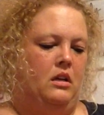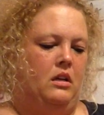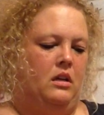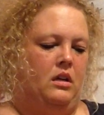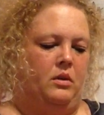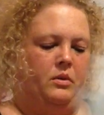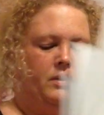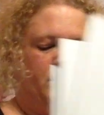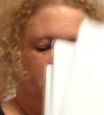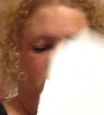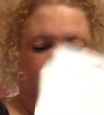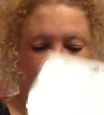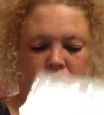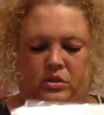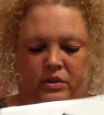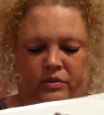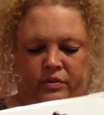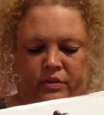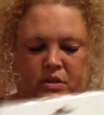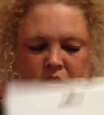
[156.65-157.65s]
Anyway, so
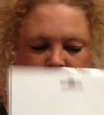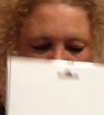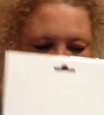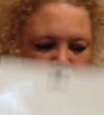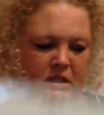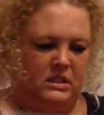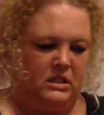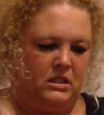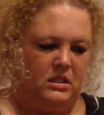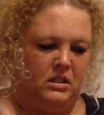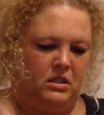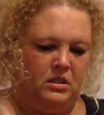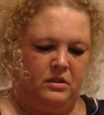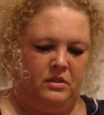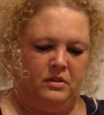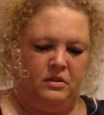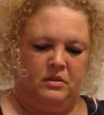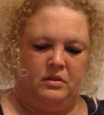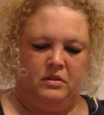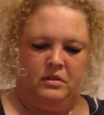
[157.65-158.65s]
different sets
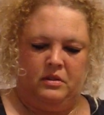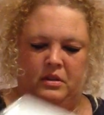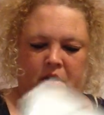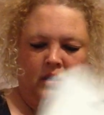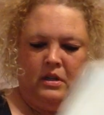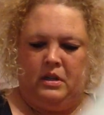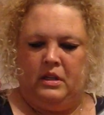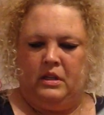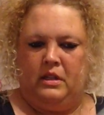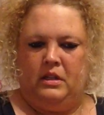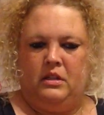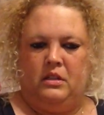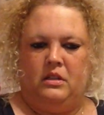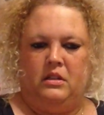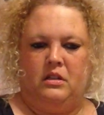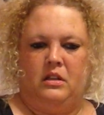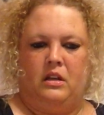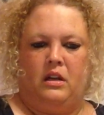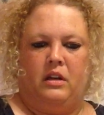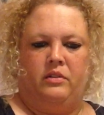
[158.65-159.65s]

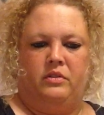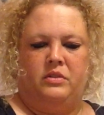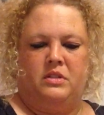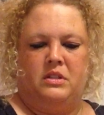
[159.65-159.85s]
of